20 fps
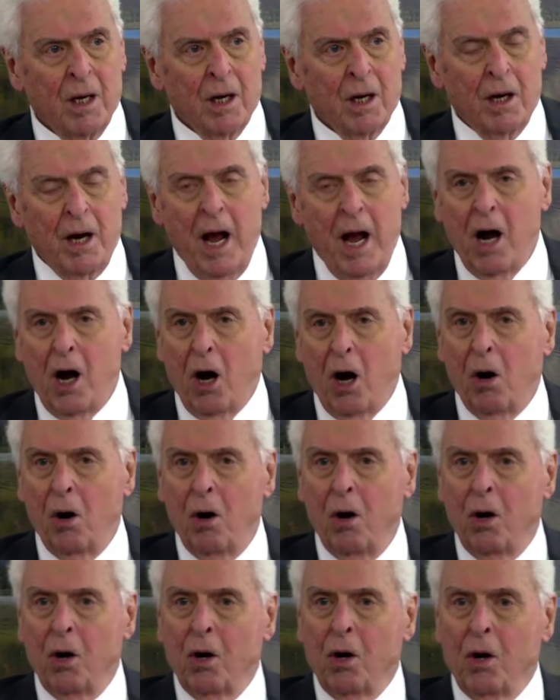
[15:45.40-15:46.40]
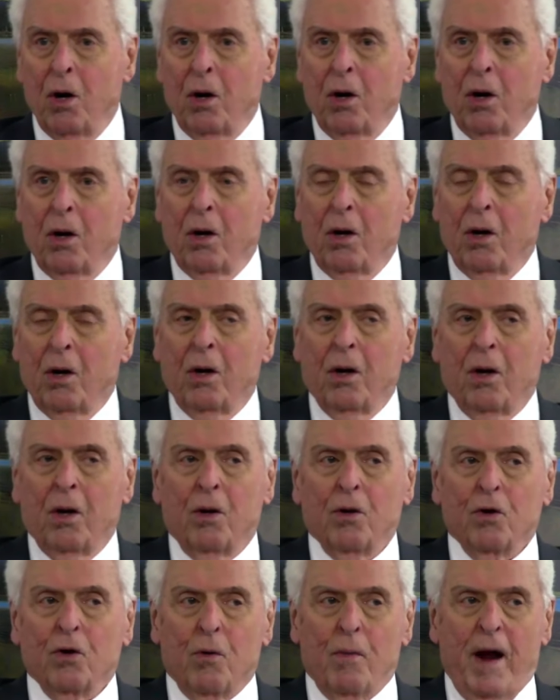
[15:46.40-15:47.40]
Now,
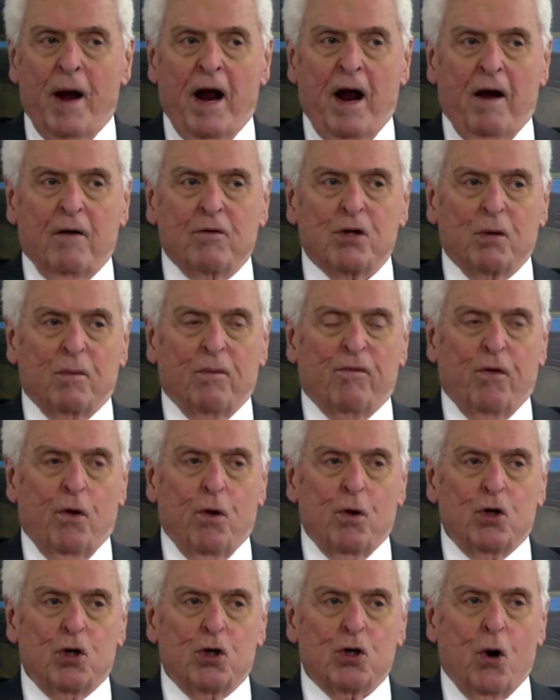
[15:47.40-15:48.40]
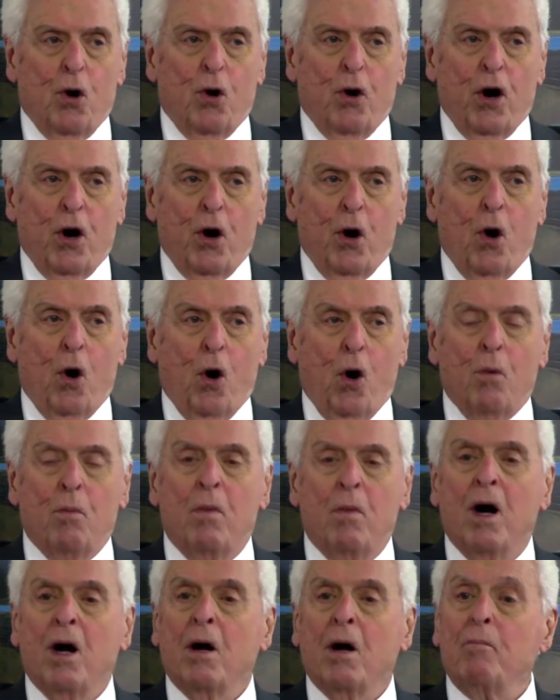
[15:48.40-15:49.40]
you may have some food stored at
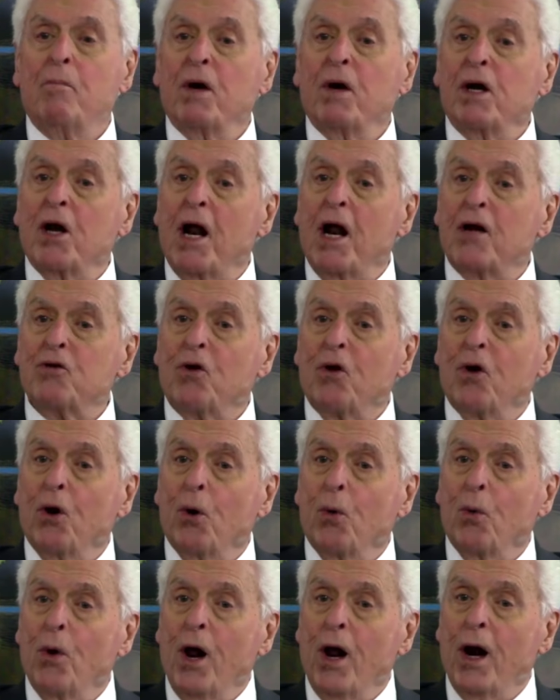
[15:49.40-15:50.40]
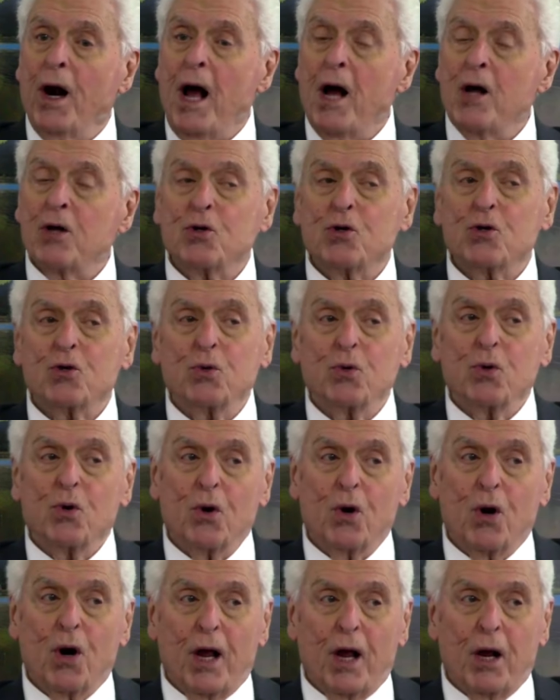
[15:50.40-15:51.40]
home, but that's going to run out
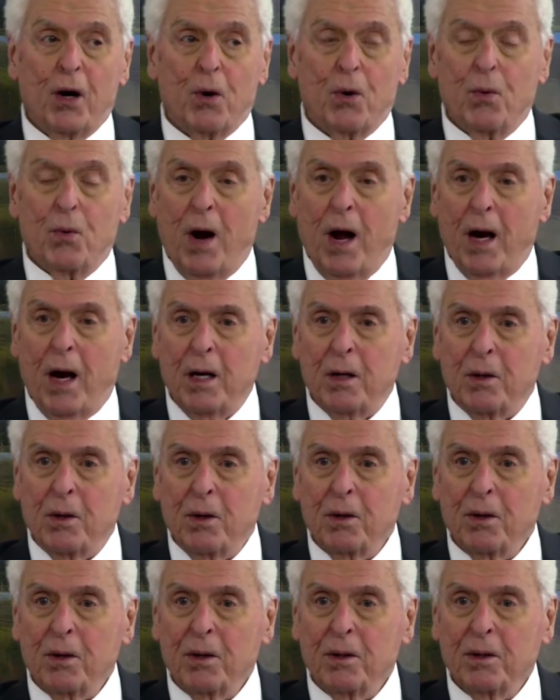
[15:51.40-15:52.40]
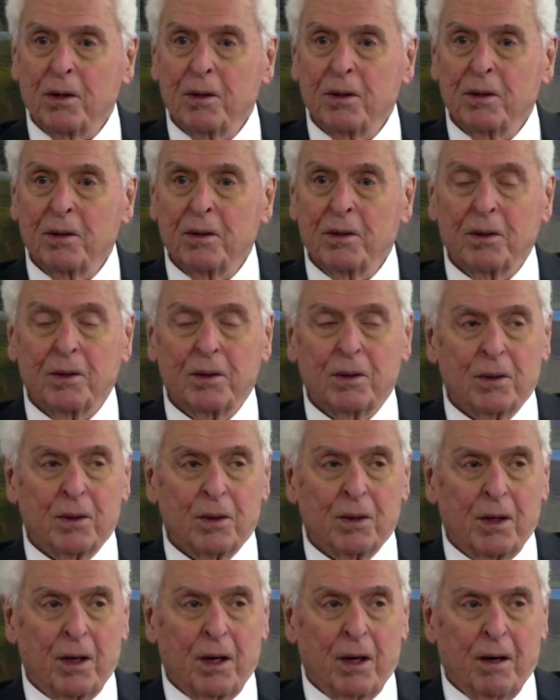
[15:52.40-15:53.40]
sooner or later, right?
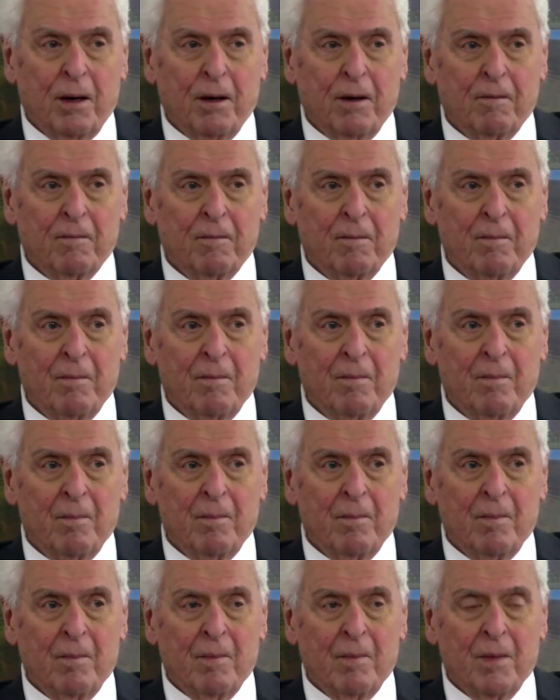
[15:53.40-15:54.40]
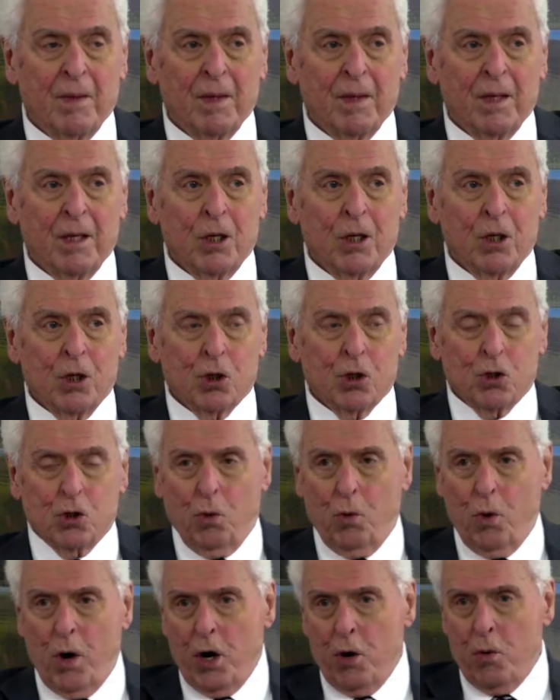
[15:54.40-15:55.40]
Okay. So
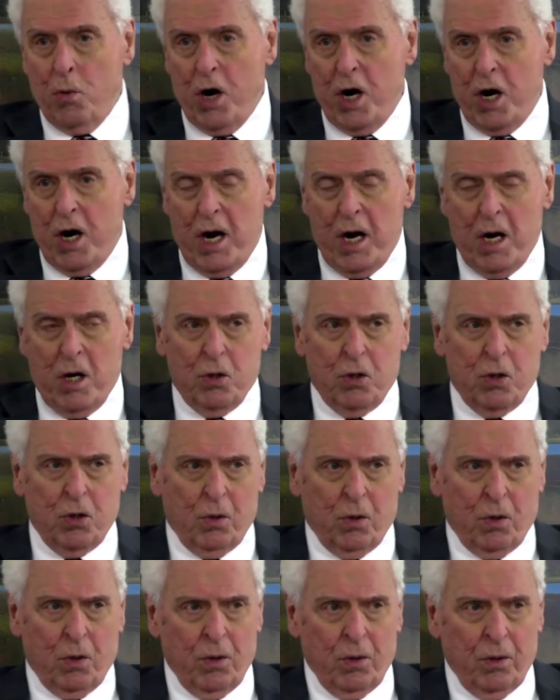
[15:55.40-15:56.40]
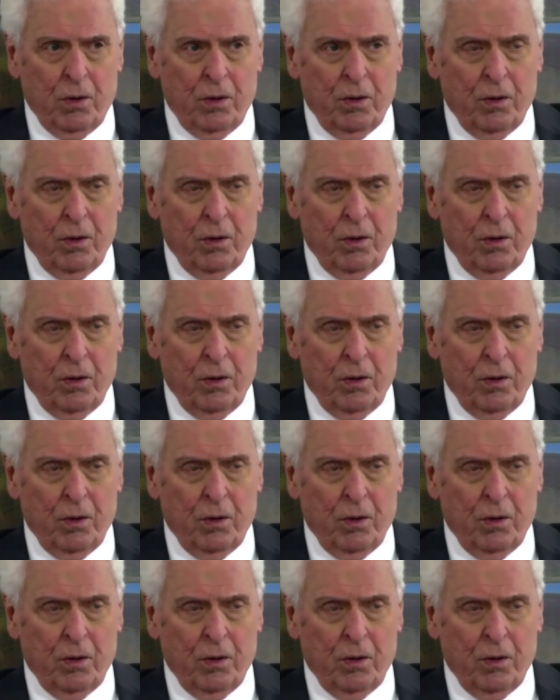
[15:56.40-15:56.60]
what are we down to?